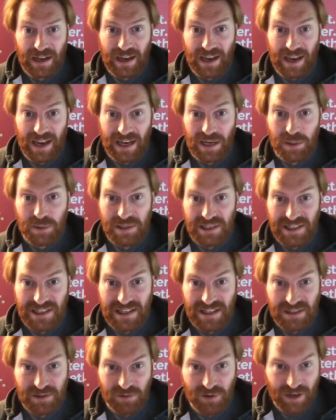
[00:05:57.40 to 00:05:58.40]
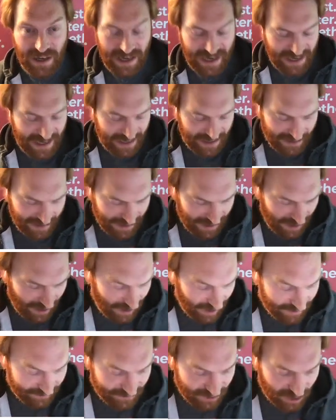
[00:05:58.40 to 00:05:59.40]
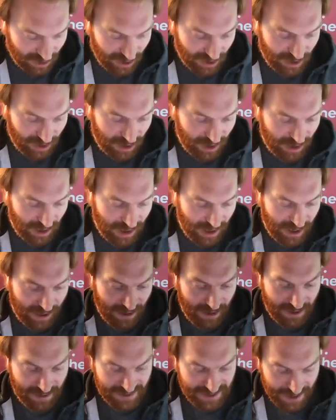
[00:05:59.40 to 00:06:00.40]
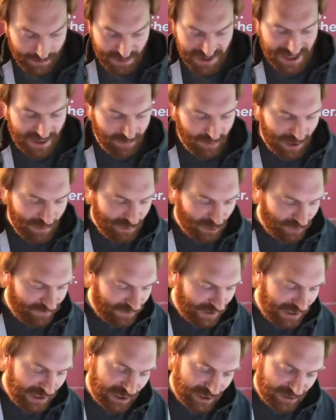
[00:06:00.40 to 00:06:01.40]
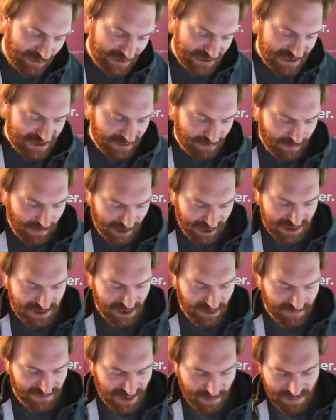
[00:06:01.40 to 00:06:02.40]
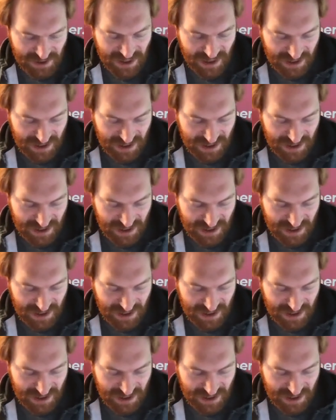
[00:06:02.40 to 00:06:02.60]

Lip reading: equity list right here, I've got 10% of my portfolio going to Microsoft, 10%